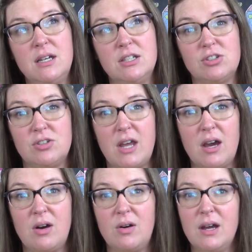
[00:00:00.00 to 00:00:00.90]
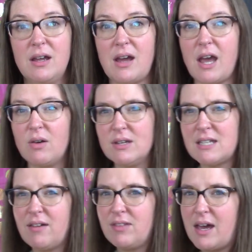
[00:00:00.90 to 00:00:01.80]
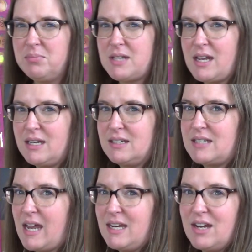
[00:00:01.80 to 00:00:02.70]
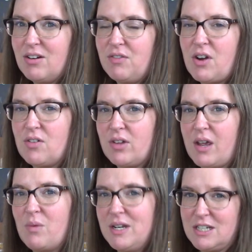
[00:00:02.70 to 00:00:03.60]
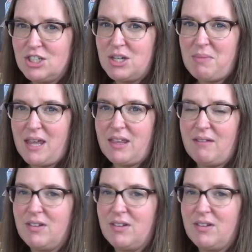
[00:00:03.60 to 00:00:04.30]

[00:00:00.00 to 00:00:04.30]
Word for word: So now I always have the updated date here if you're ever like, when did she make that